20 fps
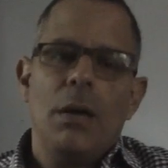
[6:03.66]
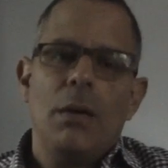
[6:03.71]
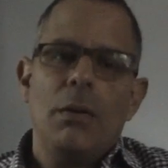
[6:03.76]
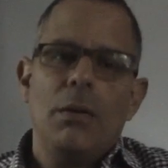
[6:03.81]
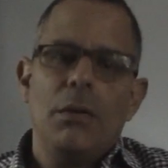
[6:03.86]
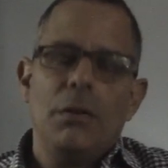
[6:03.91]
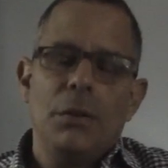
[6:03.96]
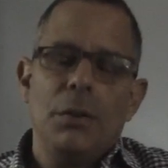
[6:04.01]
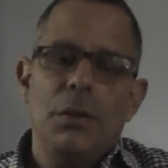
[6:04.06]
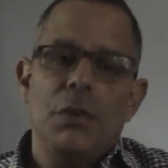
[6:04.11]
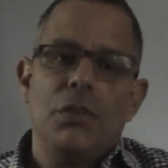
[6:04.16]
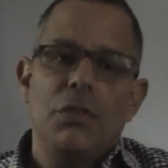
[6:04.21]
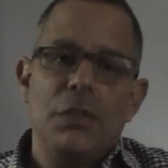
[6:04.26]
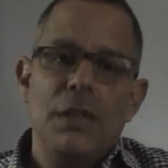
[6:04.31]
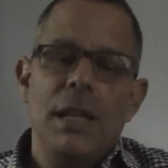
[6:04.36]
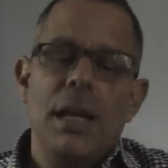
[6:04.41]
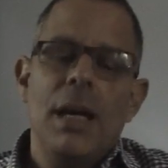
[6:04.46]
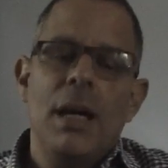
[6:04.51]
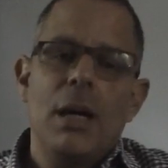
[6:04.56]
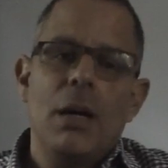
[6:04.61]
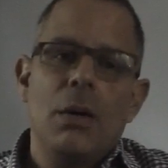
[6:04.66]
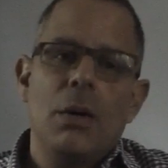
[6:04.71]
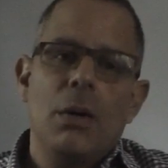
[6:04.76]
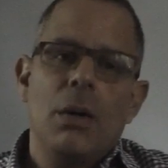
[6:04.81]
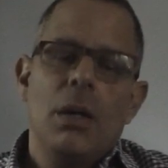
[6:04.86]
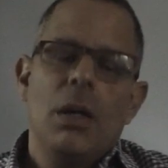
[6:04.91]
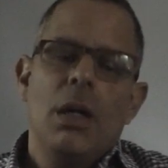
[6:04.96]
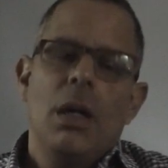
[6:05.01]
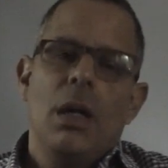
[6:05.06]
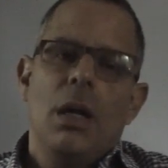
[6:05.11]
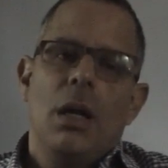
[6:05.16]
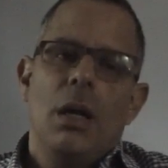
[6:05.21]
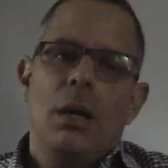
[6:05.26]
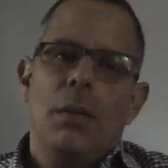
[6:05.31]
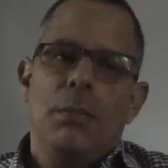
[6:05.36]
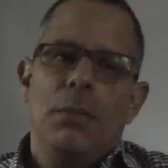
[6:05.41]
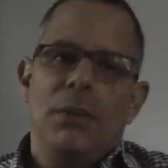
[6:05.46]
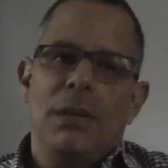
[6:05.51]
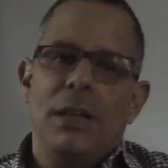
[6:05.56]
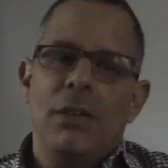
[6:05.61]
There is now
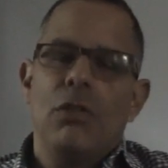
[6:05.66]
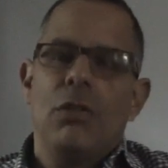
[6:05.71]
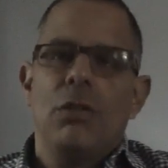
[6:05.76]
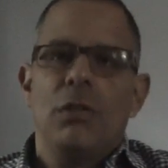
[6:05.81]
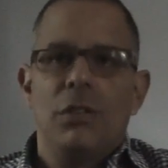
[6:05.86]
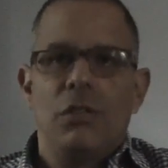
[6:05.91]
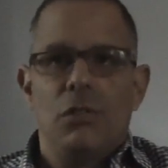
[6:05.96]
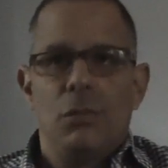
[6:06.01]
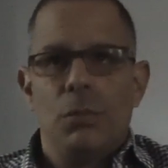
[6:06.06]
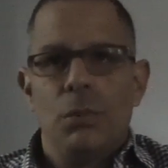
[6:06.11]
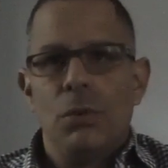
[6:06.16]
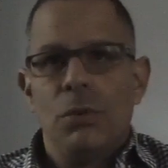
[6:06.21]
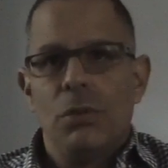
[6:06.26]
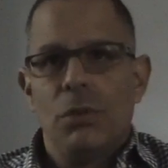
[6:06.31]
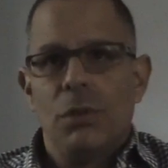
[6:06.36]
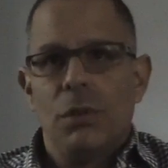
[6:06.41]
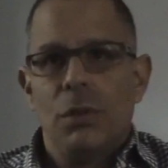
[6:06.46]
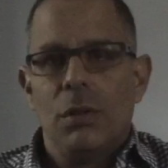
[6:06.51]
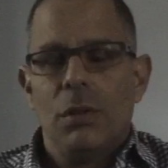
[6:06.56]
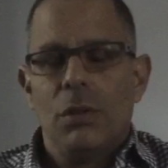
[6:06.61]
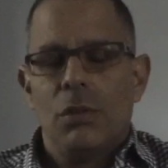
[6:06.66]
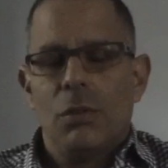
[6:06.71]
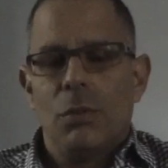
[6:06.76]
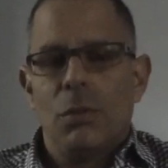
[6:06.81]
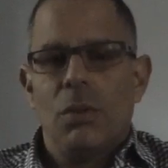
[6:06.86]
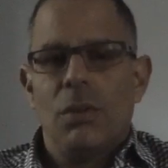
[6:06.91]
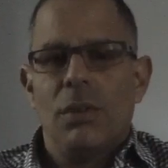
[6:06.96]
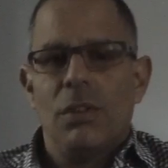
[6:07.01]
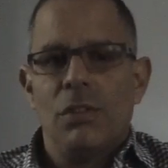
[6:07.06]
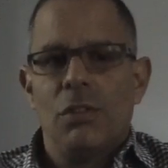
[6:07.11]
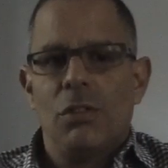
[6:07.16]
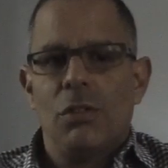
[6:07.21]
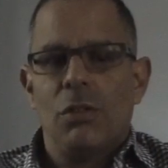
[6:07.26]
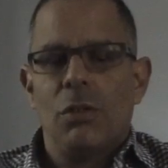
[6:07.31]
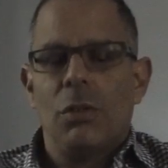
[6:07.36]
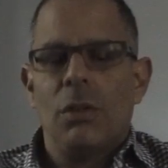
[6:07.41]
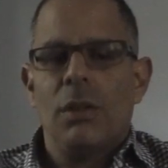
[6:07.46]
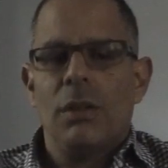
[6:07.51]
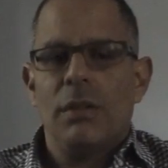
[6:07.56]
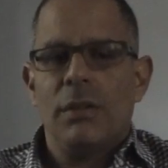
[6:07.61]
potential distribution through the
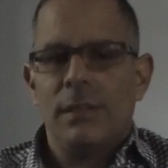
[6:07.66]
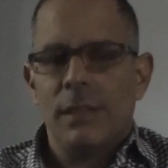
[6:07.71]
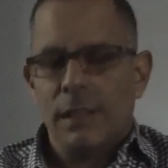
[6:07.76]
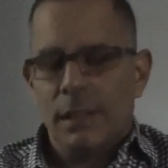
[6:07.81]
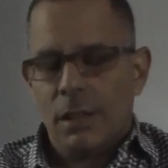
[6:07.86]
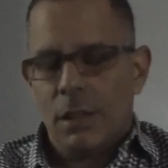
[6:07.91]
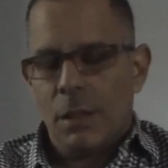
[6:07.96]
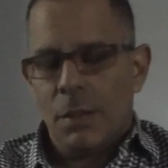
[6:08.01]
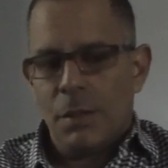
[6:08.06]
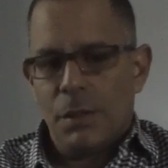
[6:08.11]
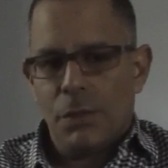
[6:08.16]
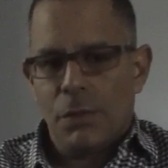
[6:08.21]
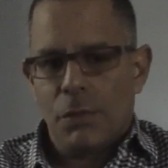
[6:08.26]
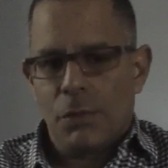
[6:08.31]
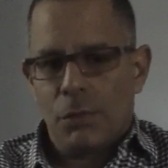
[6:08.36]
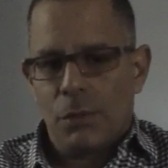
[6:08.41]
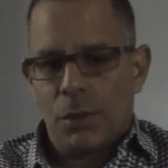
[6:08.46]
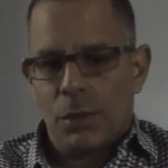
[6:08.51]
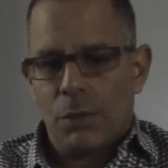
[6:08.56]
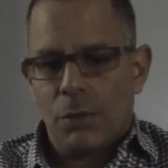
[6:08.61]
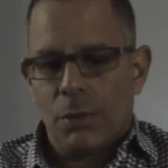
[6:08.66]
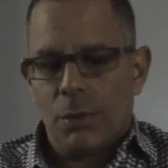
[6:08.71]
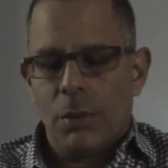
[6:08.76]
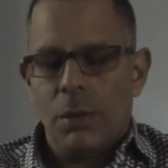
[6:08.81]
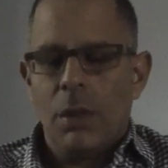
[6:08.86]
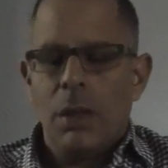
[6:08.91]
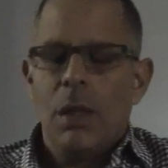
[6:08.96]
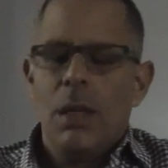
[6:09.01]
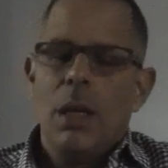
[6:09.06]
digital and telecom infrastructure,